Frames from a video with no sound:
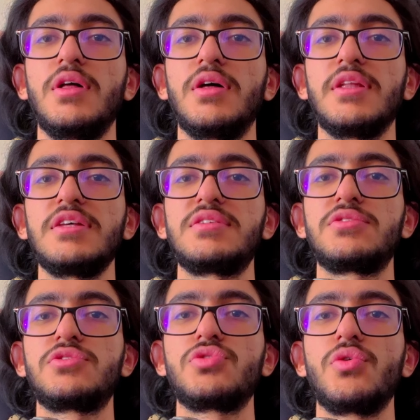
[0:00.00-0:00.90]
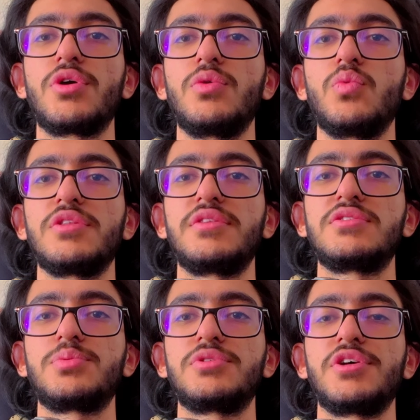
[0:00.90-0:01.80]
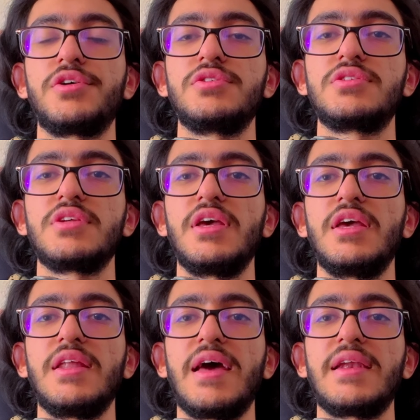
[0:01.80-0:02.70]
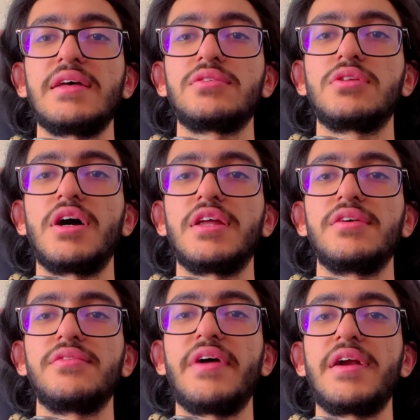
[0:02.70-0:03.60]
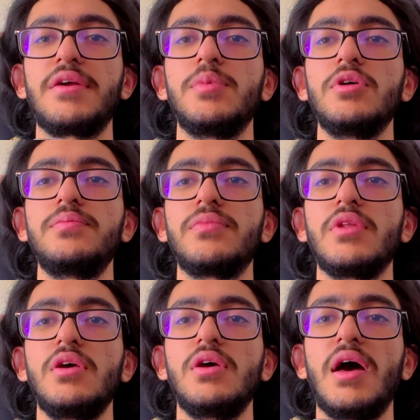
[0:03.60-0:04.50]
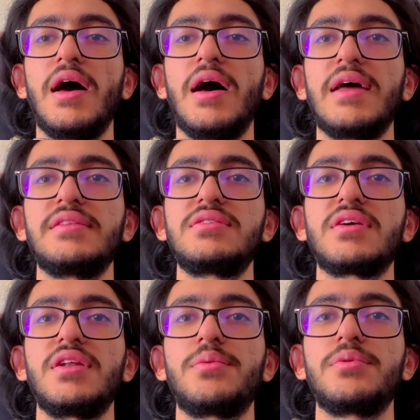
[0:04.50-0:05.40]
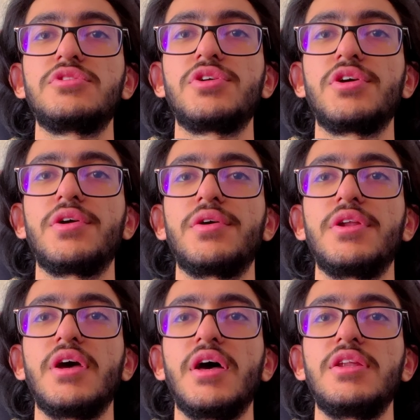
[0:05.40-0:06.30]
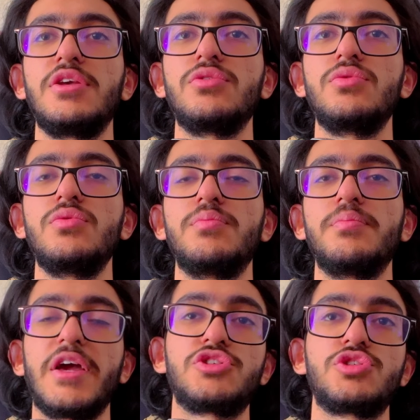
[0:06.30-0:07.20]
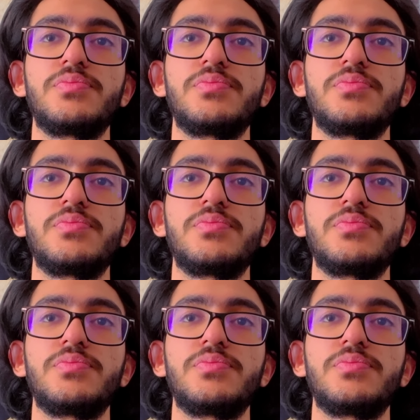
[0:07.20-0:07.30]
Let's store what this returns in an outline variable, and this is gonna return a new mesh.